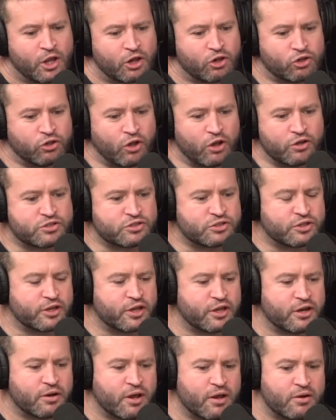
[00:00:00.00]
closely
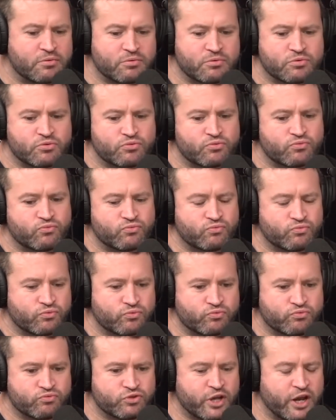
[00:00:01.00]
and
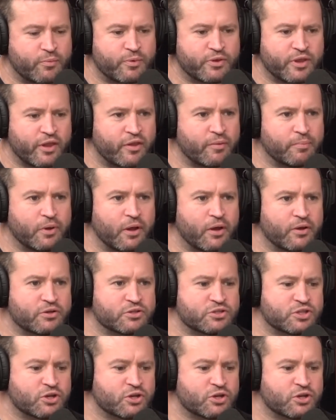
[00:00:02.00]
chatted with other blokes.